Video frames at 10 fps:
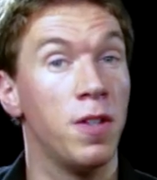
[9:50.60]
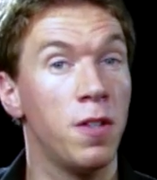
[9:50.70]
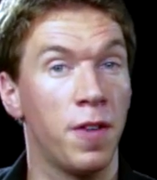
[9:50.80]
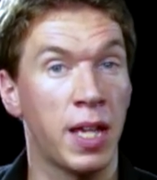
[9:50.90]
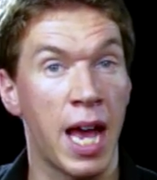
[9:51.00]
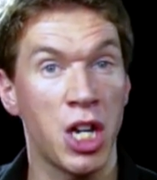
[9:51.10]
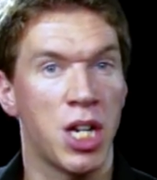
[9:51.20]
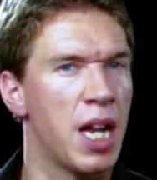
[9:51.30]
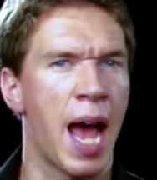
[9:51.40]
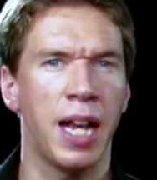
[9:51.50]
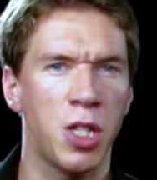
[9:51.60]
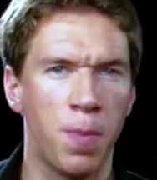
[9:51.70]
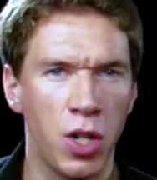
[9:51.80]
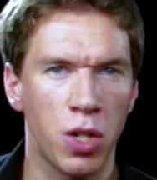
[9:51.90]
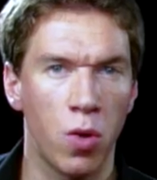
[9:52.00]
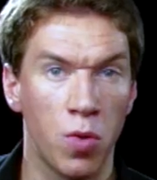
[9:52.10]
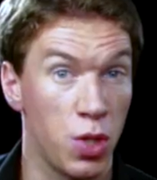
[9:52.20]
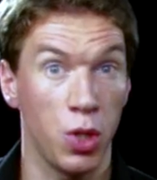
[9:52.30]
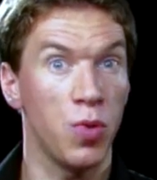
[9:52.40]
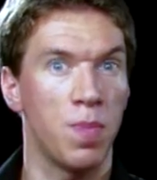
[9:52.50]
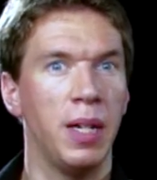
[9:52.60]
vilification and hate speech laws, news